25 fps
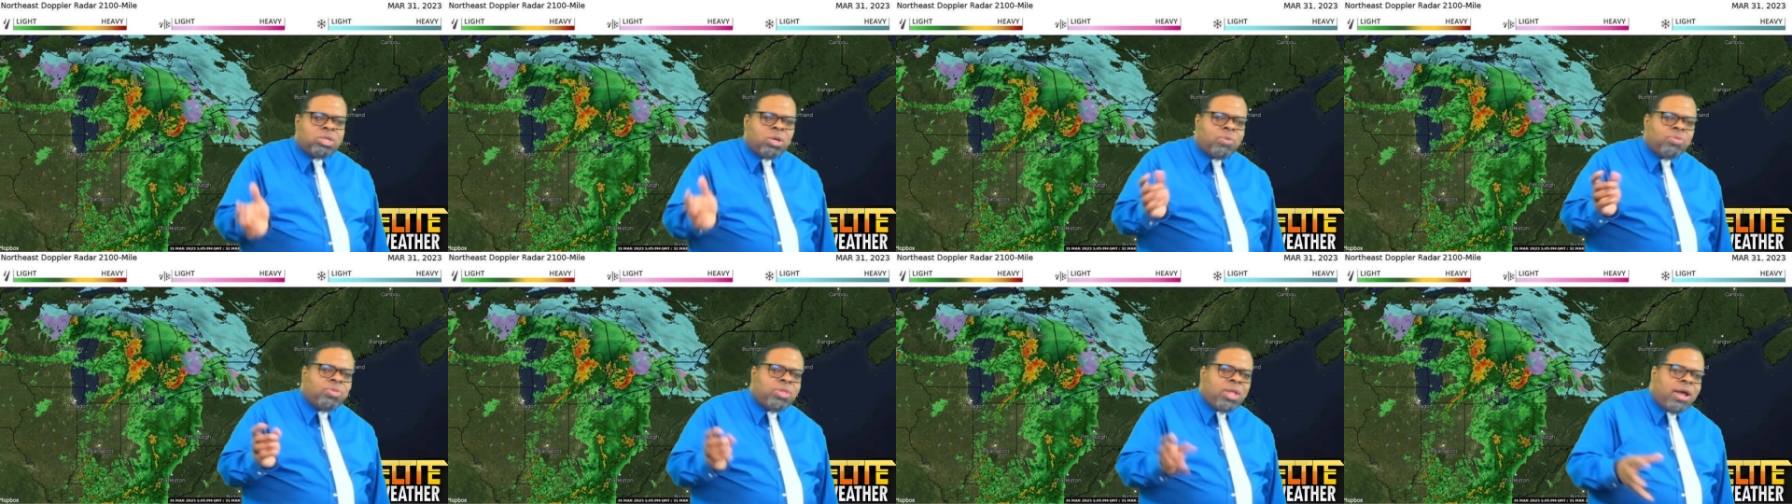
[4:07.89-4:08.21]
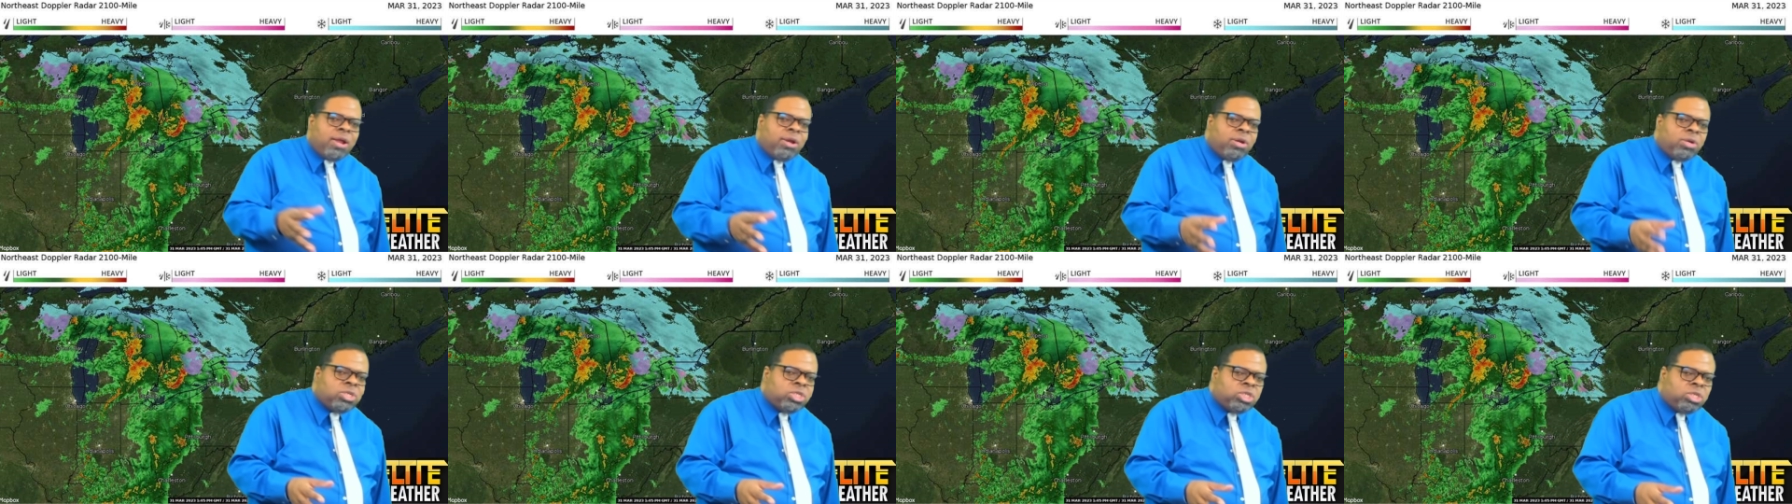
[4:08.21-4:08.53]
So
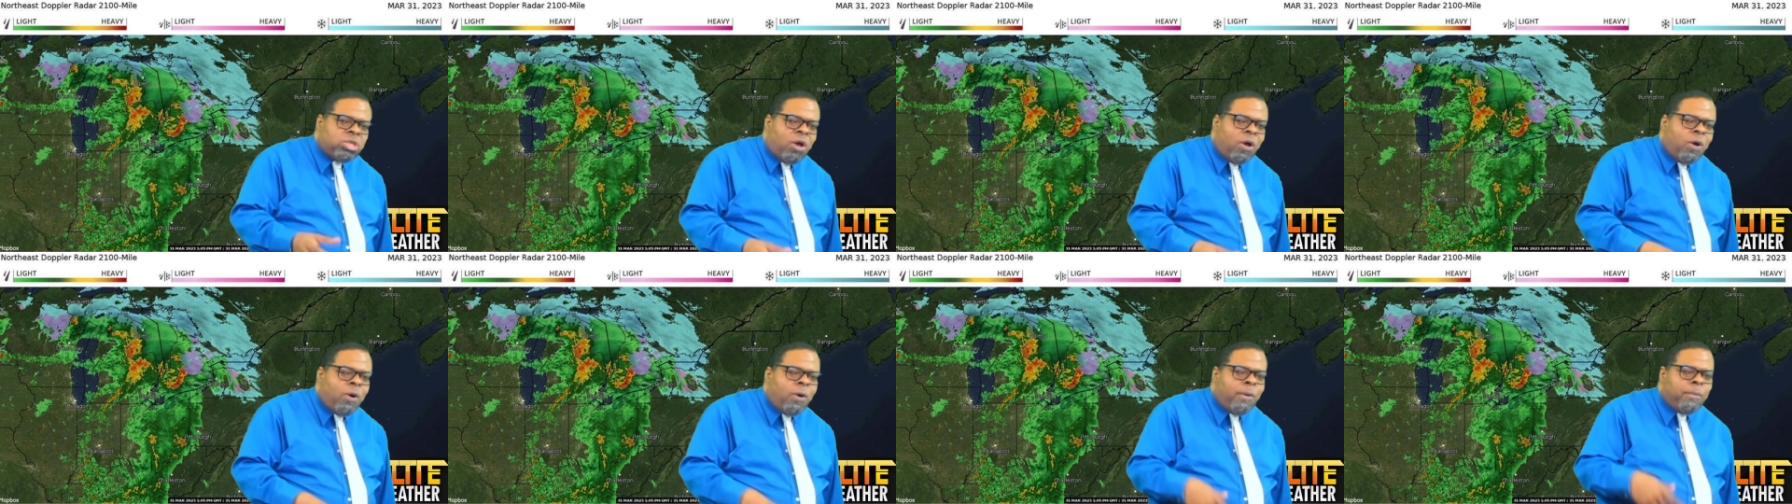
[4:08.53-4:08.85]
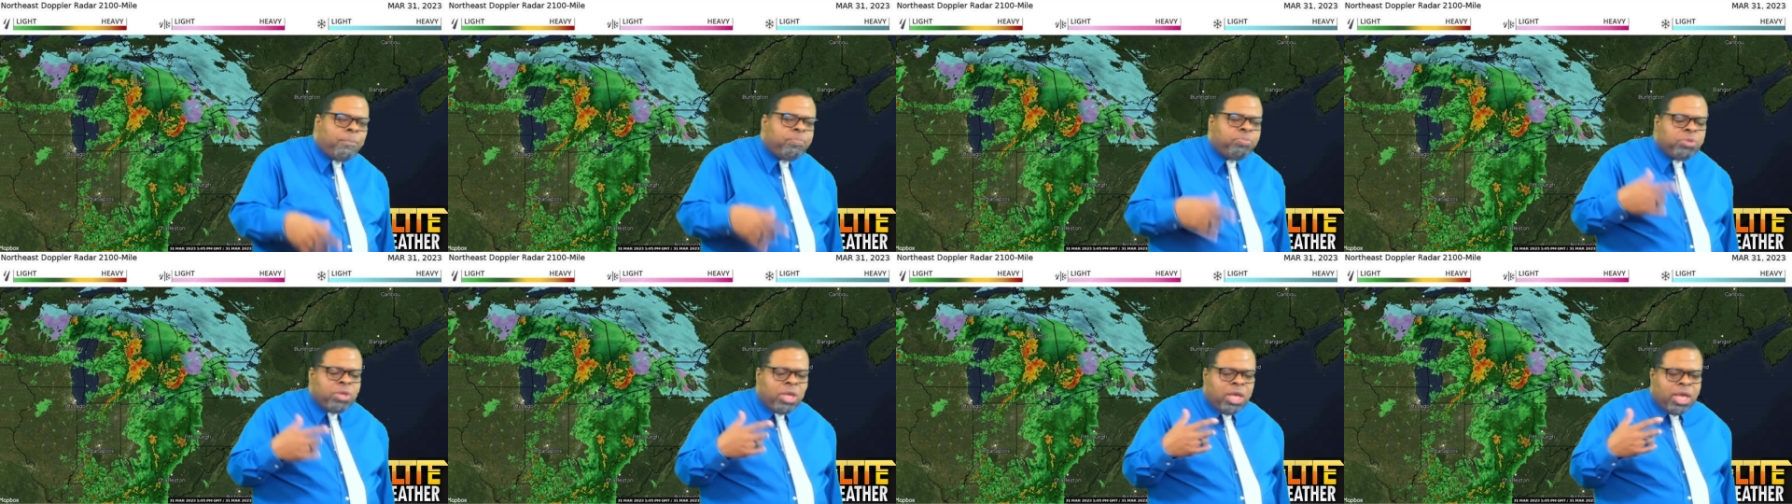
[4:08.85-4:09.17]
thunder
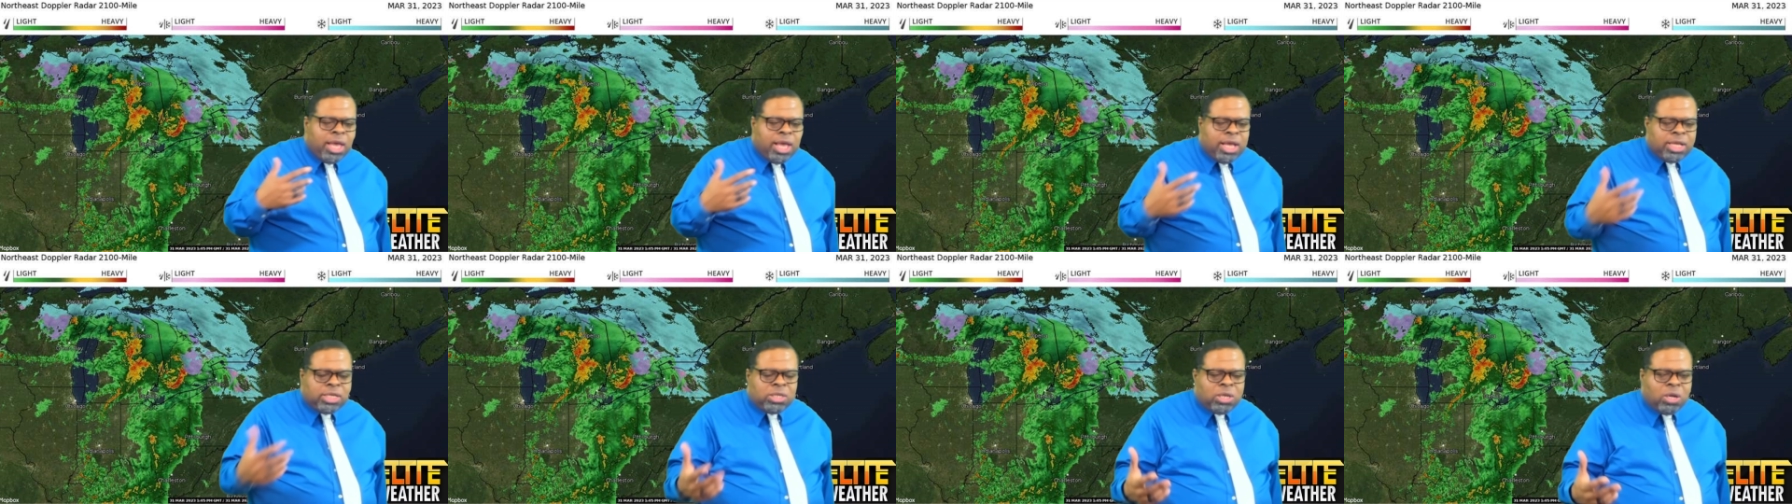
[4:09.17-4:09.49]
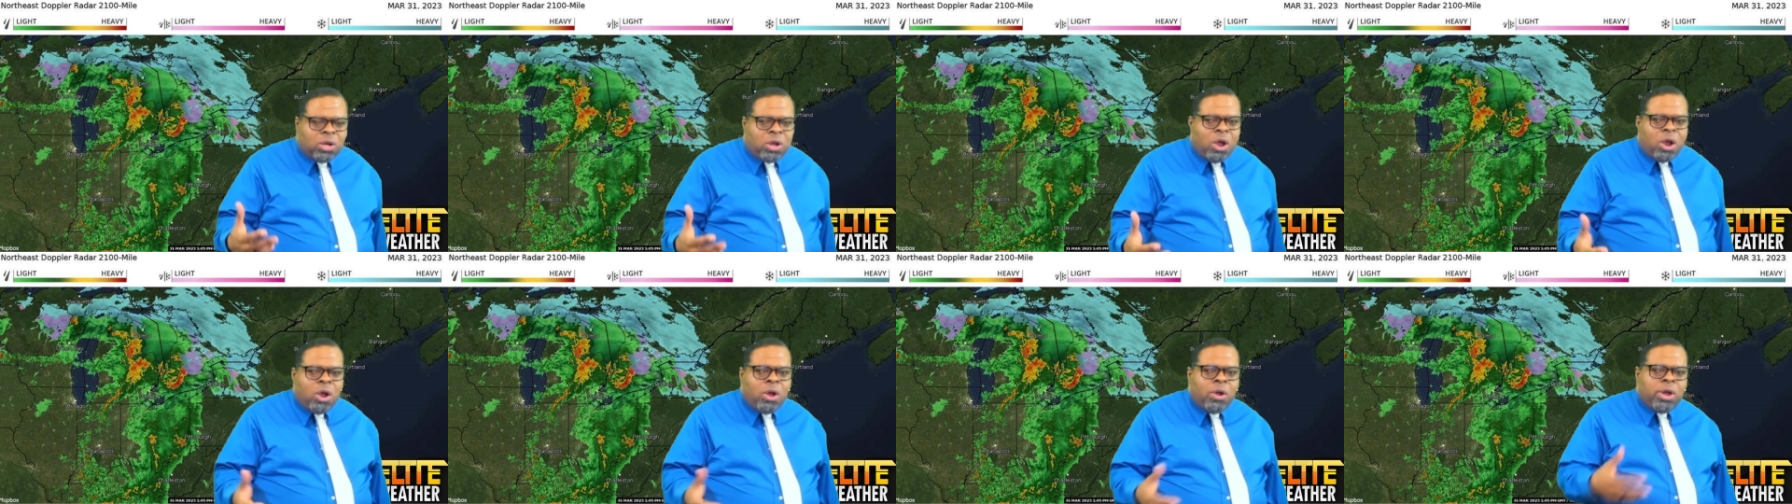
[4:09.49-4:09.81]
snow is
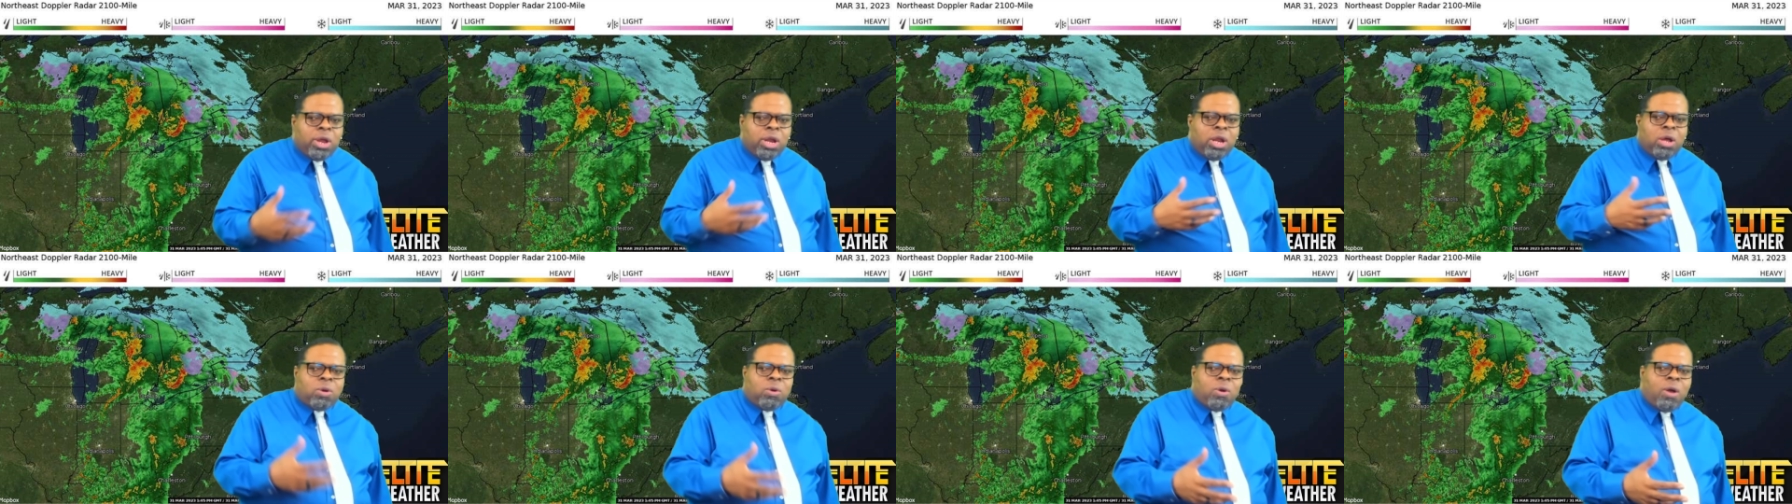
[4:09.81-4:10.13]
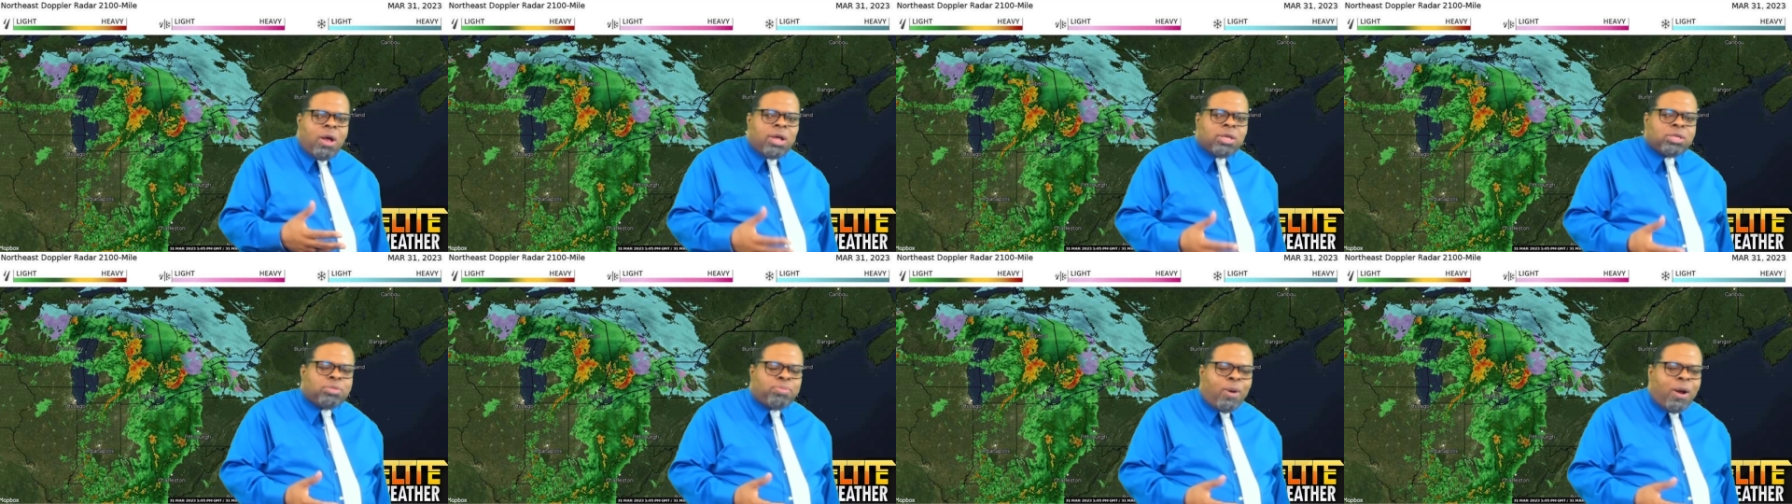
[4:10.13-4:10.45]
occurring
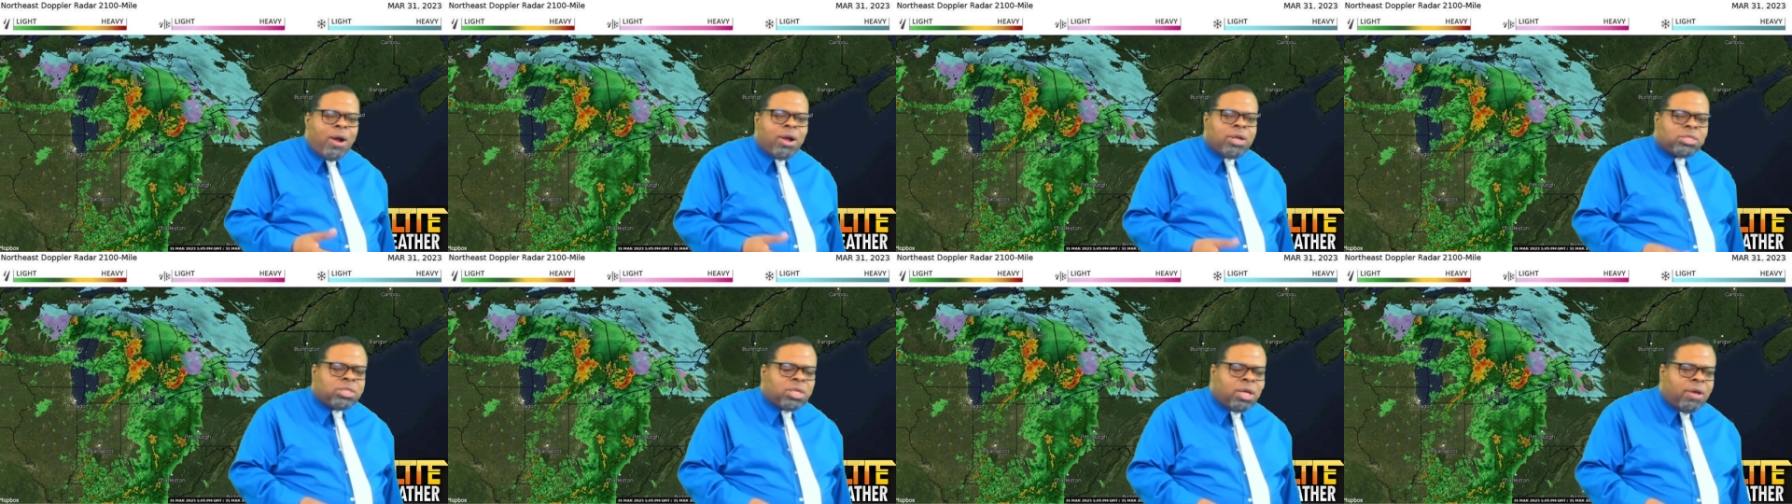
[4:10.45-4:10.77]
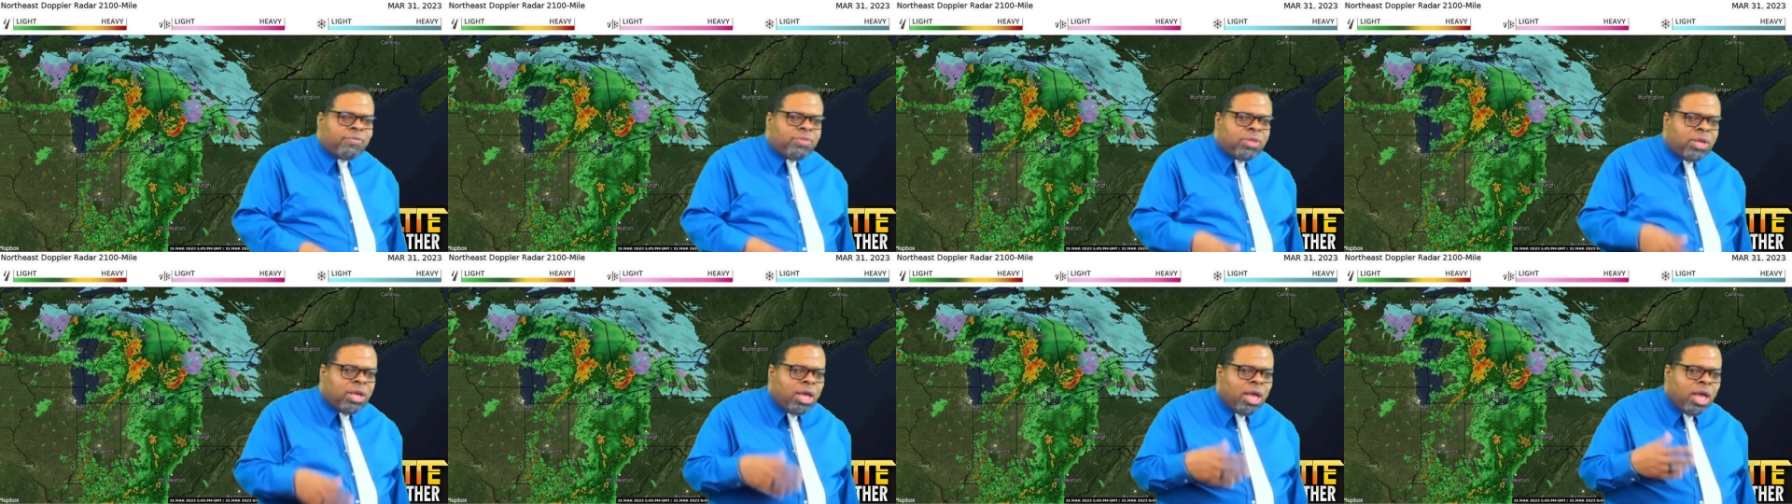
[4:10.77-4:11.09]
across parts
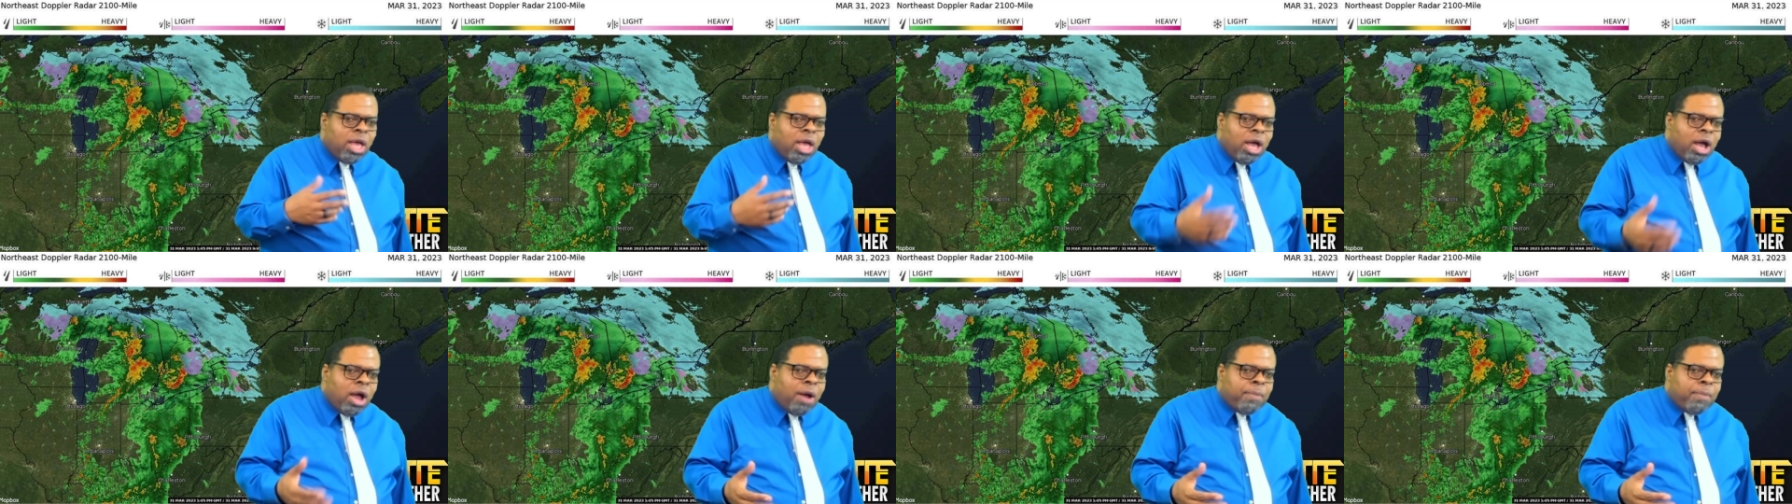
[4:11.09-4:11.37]
of the